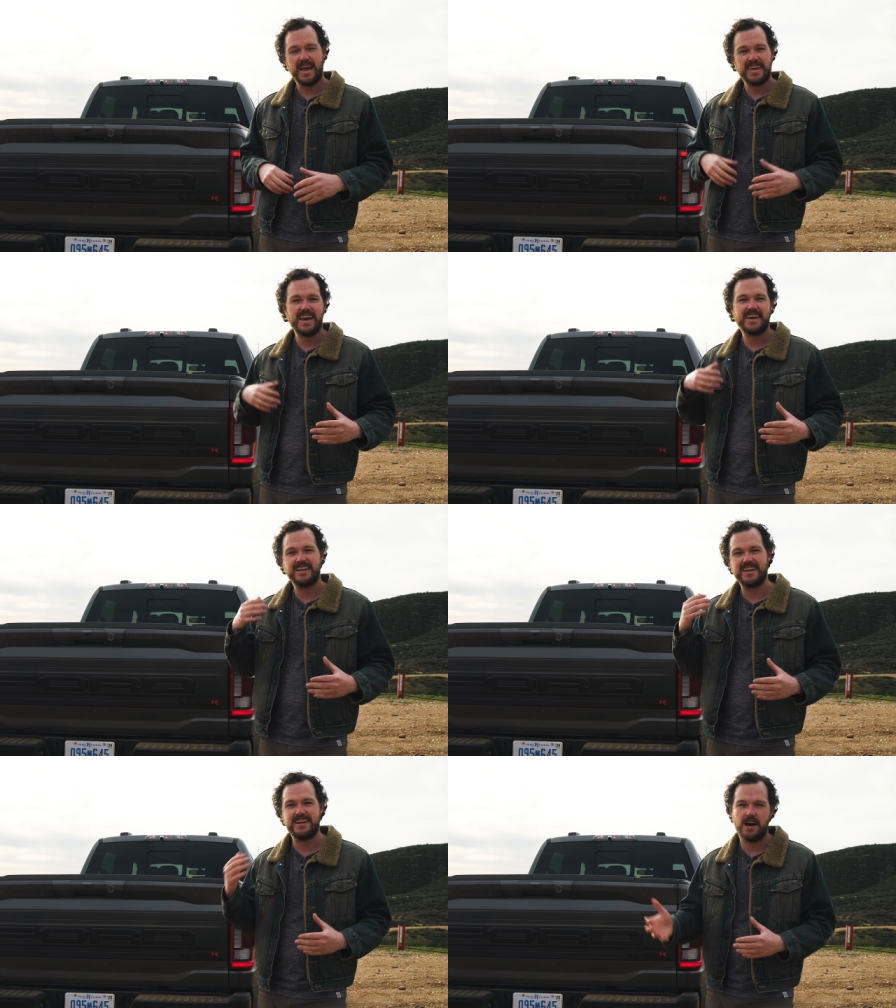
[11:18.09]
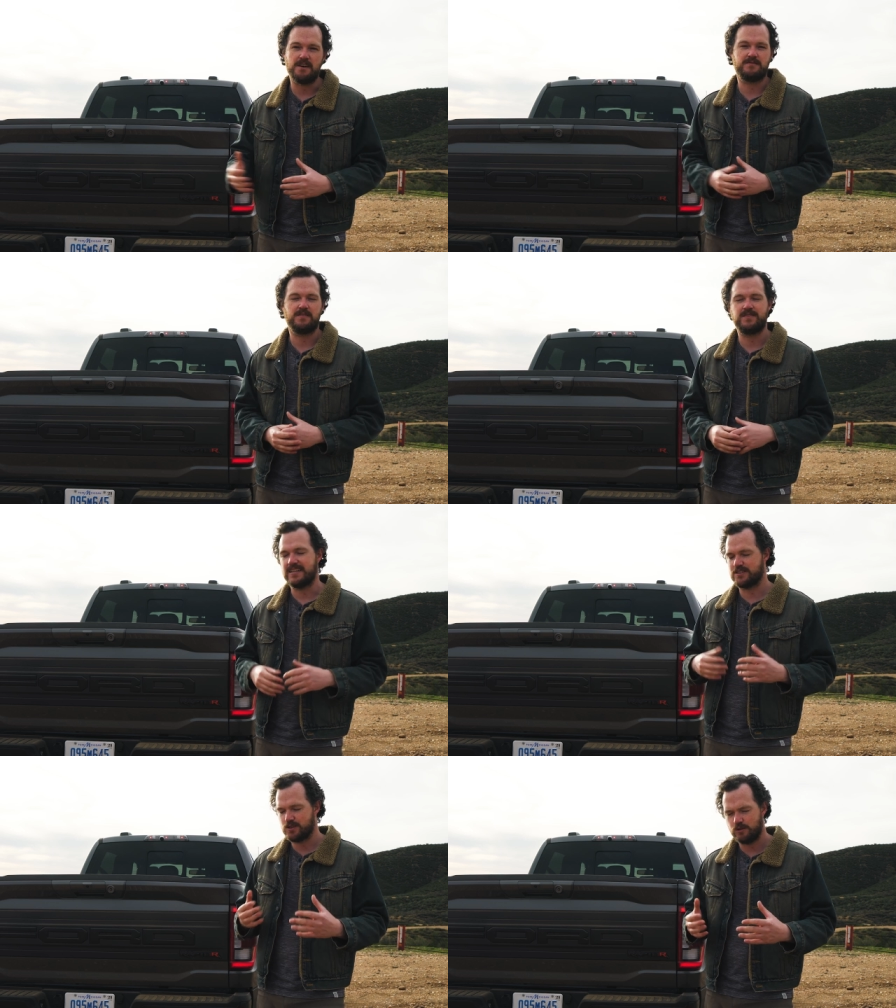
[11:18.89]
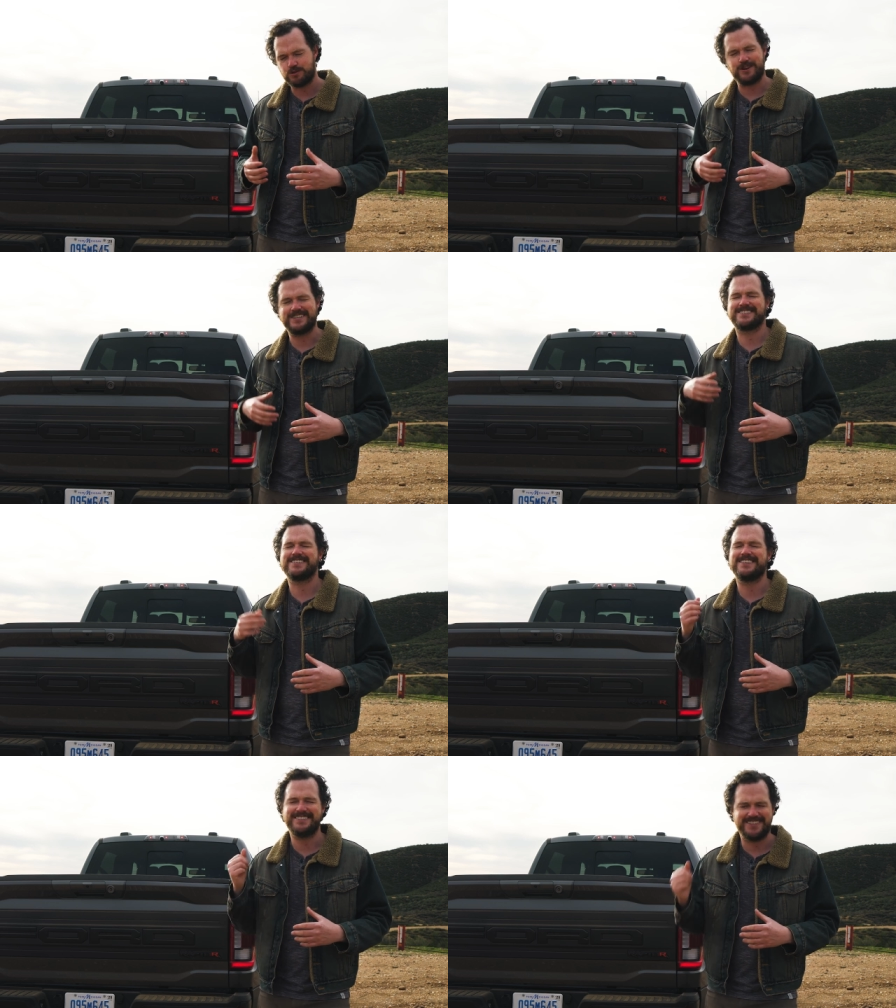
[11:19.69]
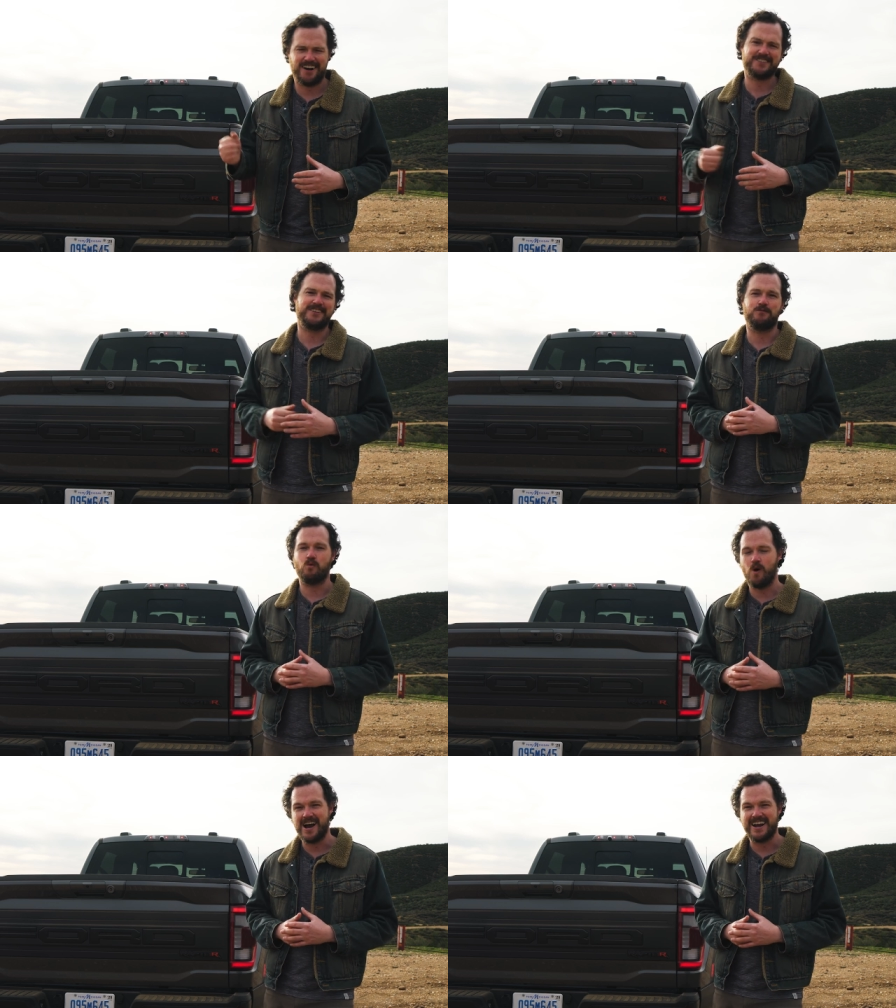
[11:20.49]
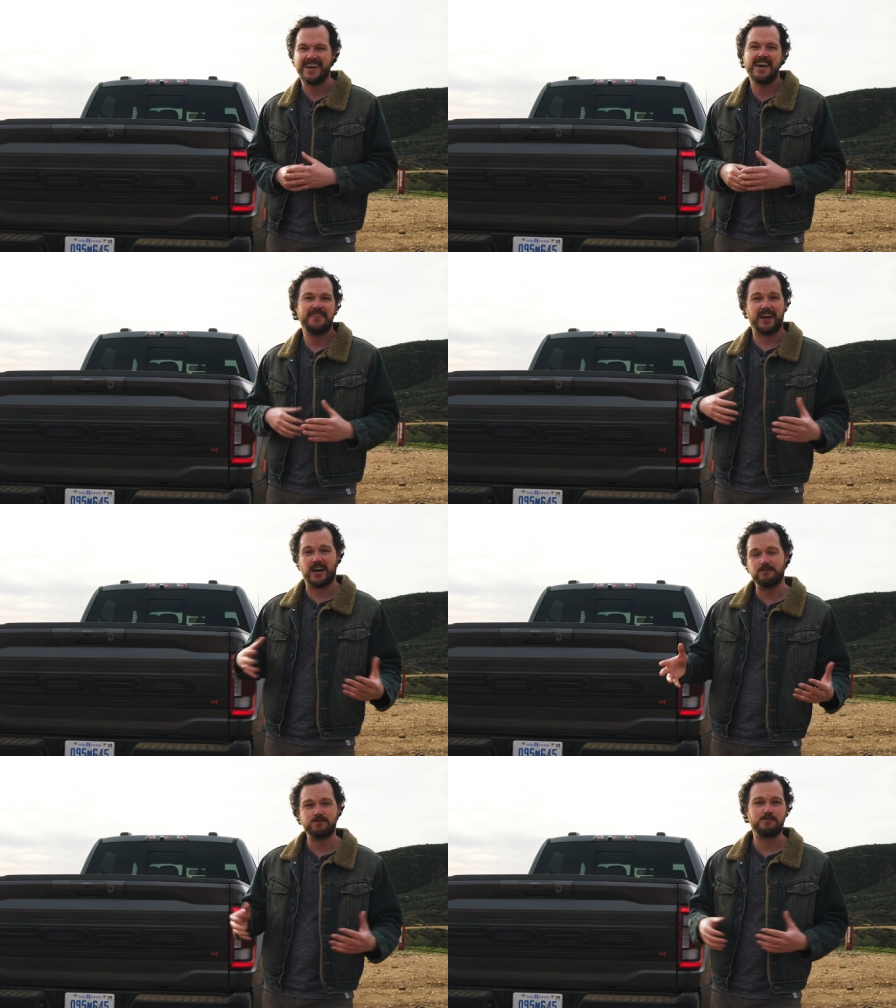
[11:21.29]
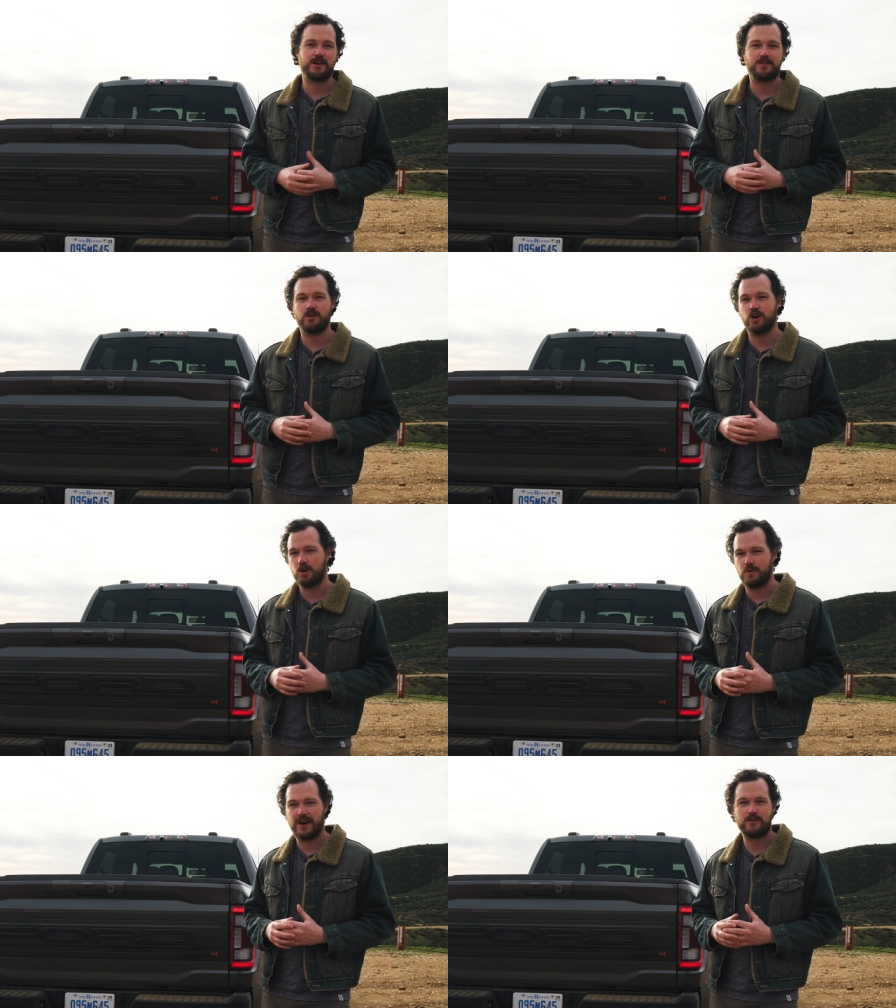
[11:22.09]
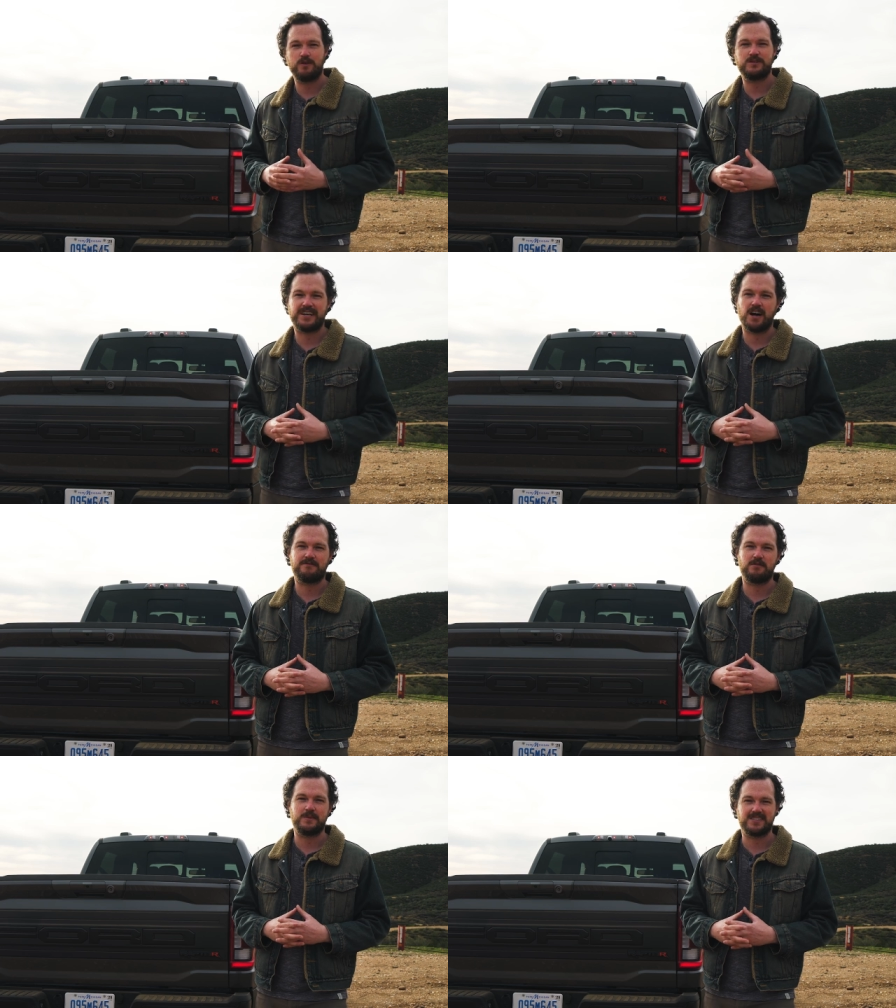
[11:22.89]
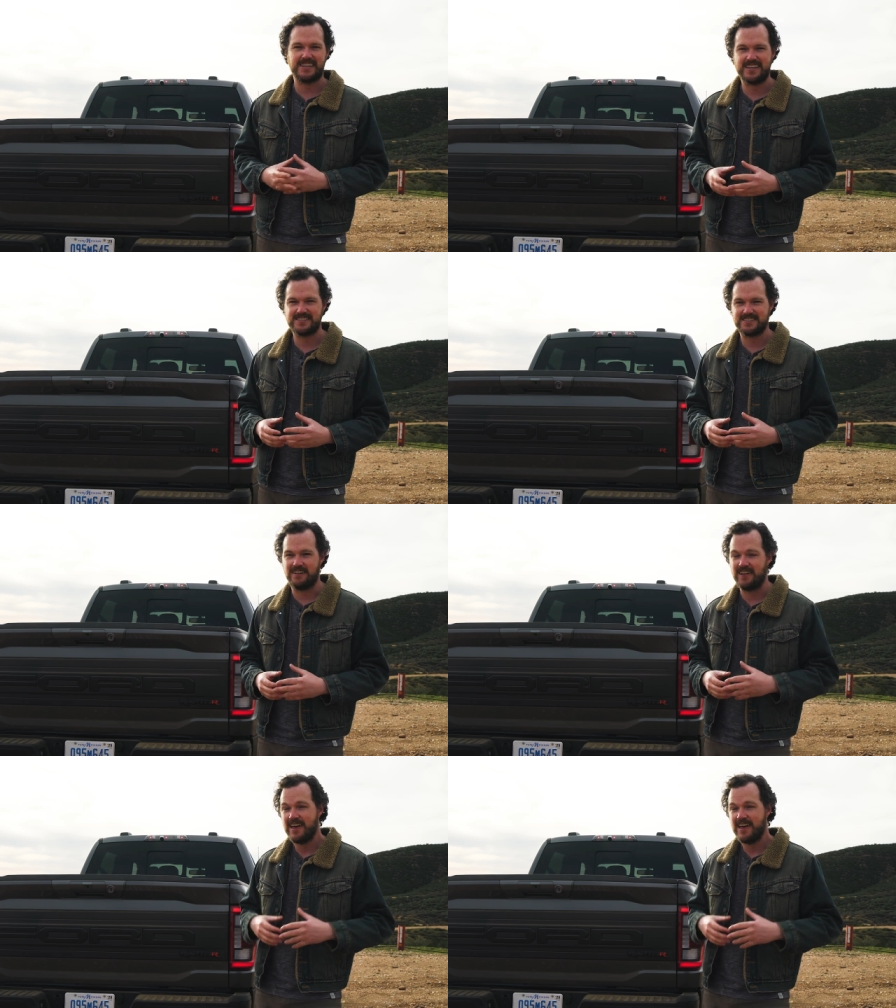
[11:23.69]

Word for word: can't get enough of that sultry, seductive whine that comes from under the hood whenever you take off from a standstill,